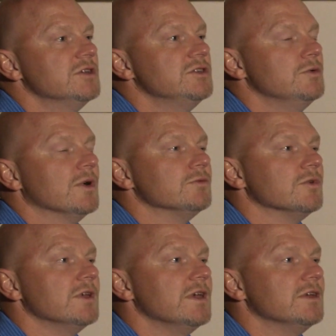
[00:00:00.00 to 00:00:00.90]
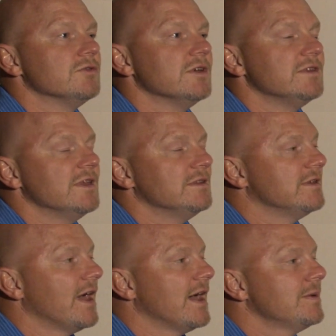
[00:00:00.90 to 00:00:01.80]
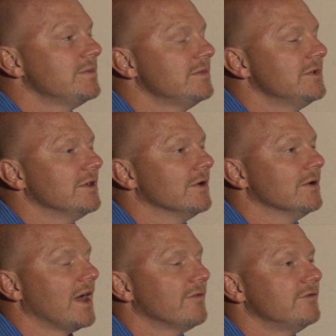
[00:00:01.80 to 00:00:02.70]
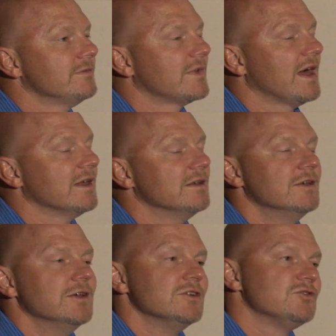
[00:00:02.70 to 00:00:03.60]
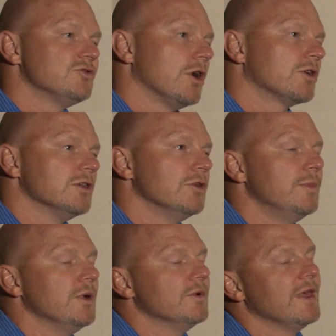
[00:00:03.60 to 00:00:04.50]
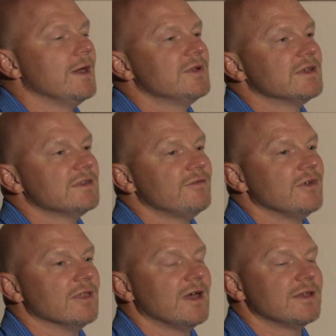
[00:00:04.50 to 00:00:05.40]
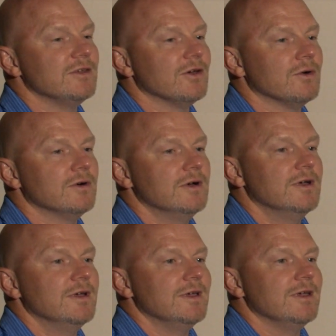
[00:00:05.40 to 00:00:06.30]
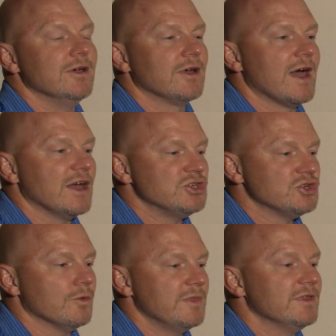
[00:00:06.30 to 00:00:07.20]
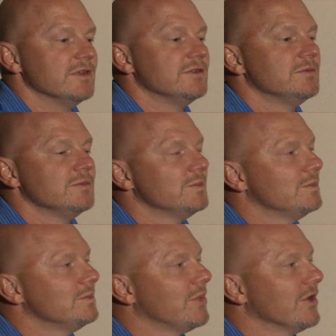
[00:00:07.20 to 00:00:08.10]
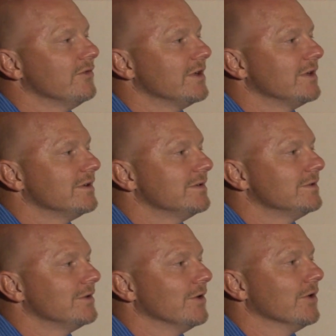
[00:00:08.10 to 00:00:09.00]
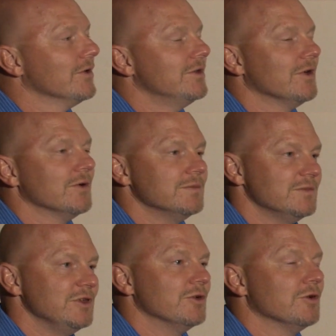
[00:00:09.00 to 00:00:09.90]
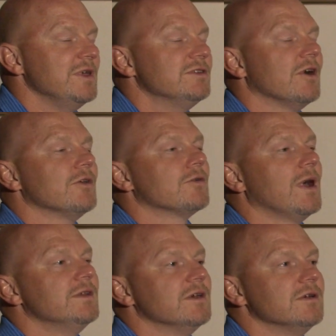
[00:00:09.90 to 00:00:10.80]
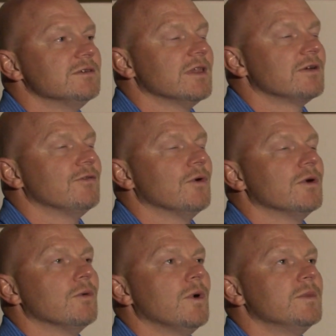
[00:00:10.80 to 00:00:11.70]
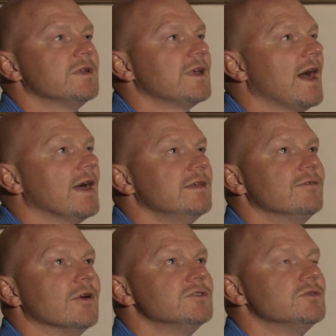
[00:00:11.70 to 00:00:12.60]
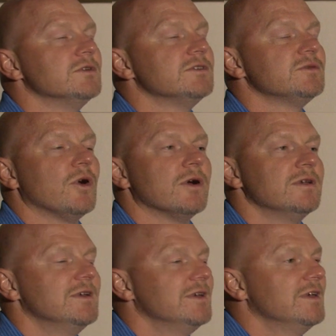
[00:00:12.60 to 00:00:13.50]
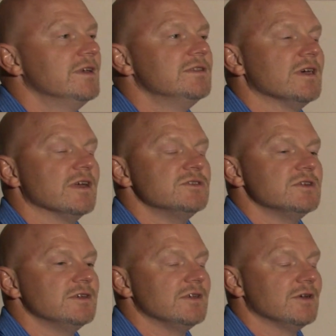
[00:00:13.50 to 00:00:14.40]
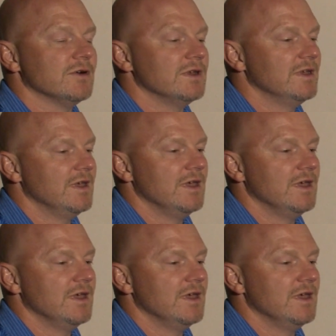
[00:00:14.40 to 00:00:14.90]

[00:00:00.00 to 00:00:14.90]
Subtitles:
she wasn't really interested at the time, you know, and I kind of struggled a little bit with that because I felt like, you know, here God showed me this perfect girl, you know, meets all the criteria I look for in a woman: godly, virtuous, smart, intelligent, you know,